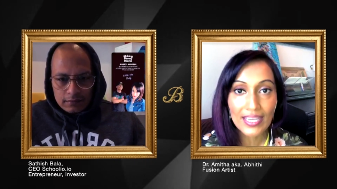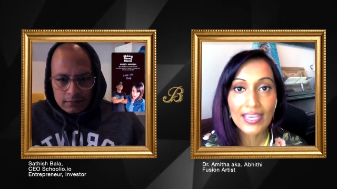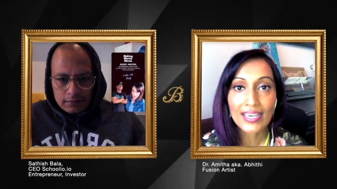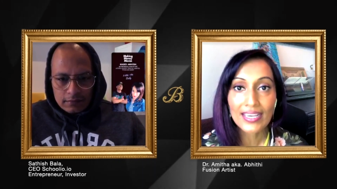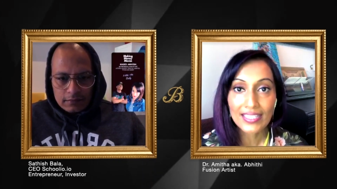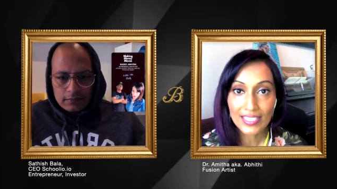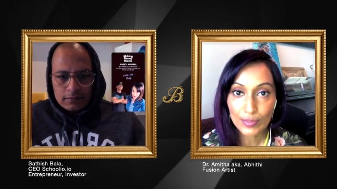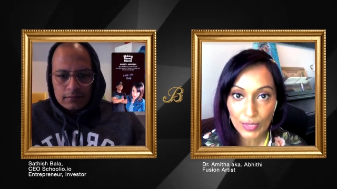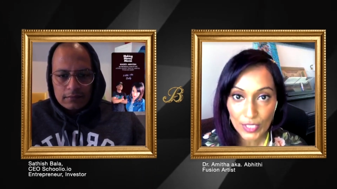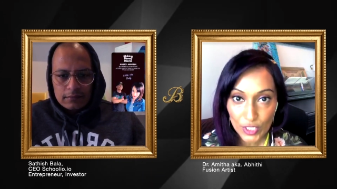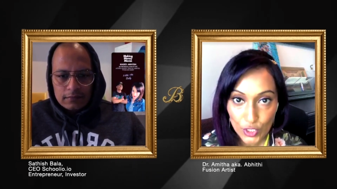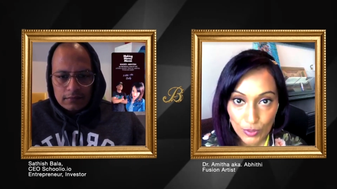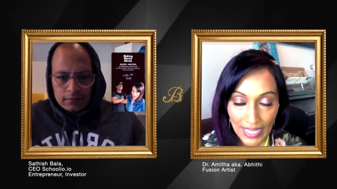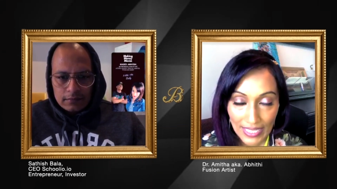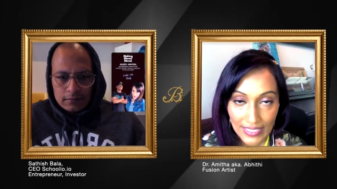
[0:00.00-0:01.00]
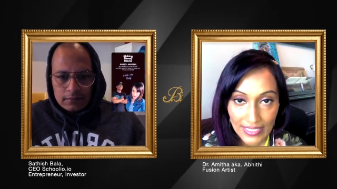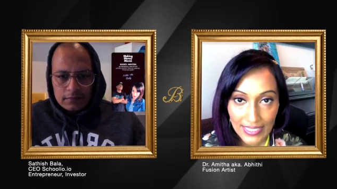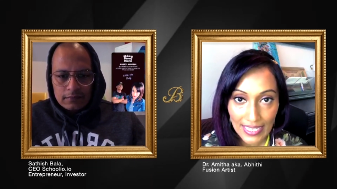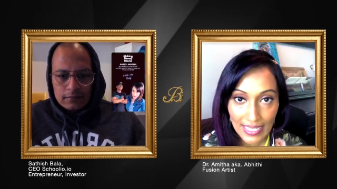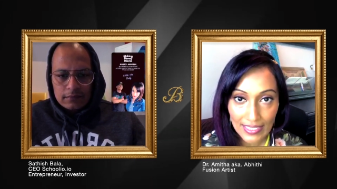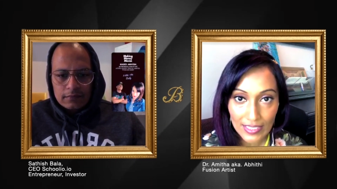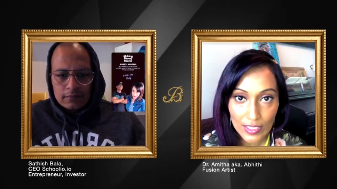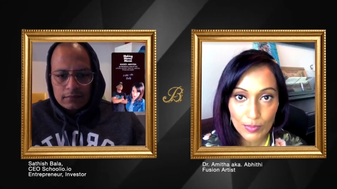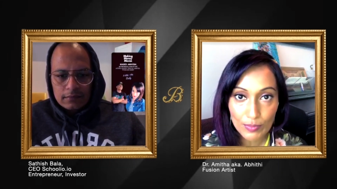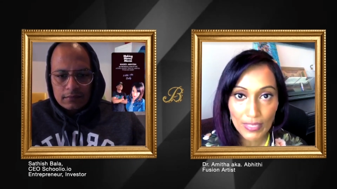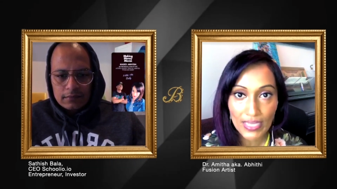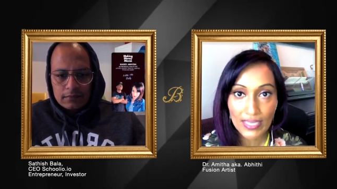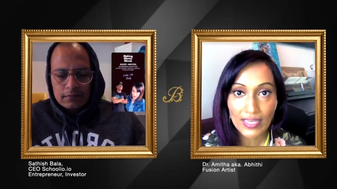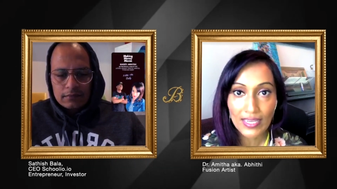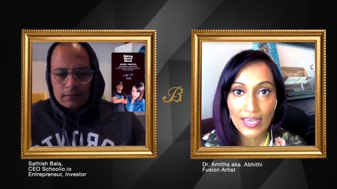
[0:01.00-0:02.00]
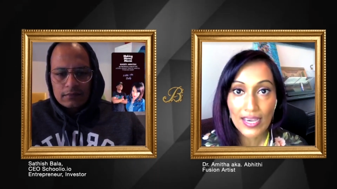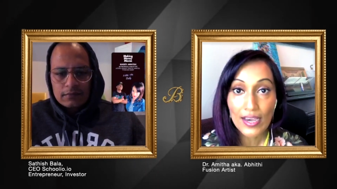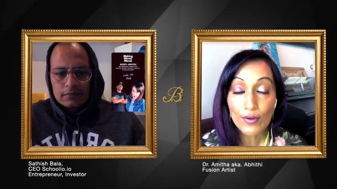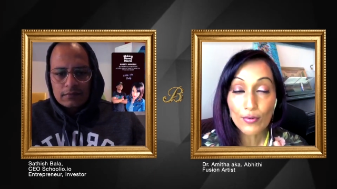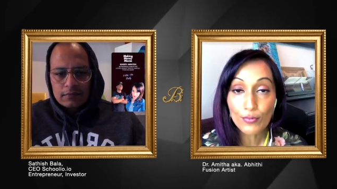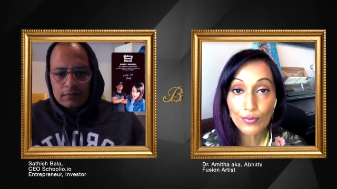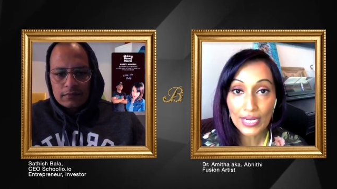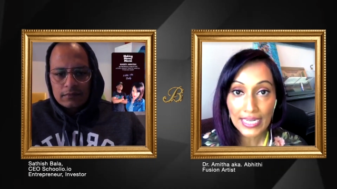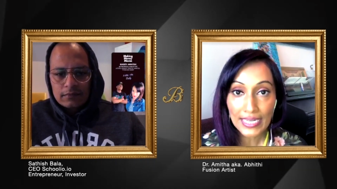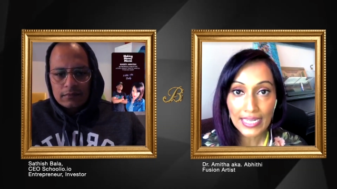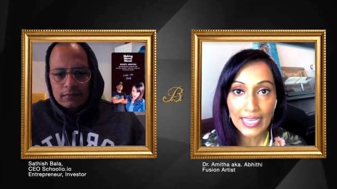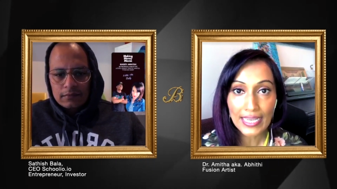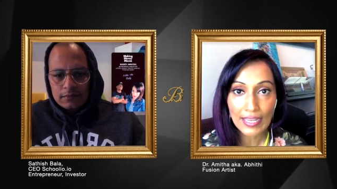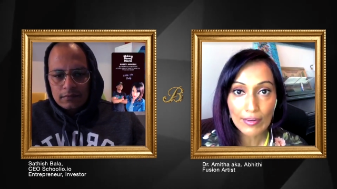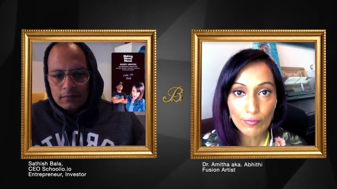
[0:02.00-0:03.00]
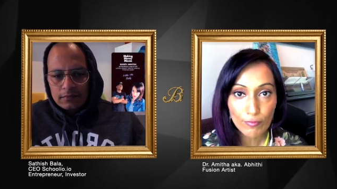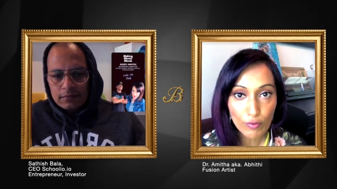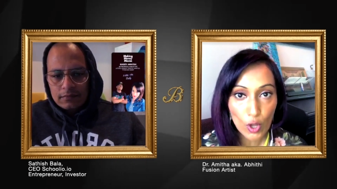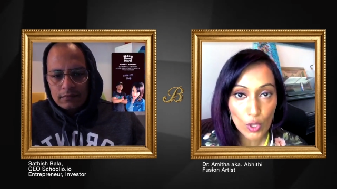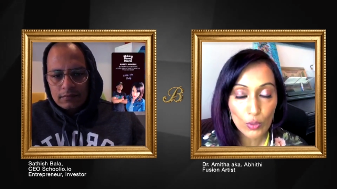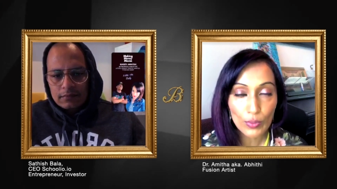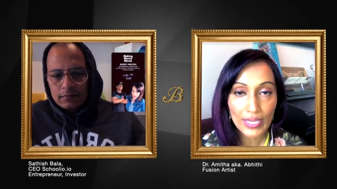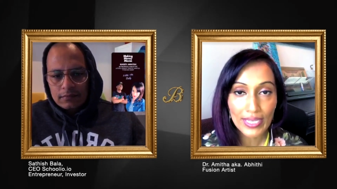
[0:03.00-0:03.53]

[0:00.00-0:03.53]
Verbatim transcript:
Speaker 1: Spirituality helps me. Reading and following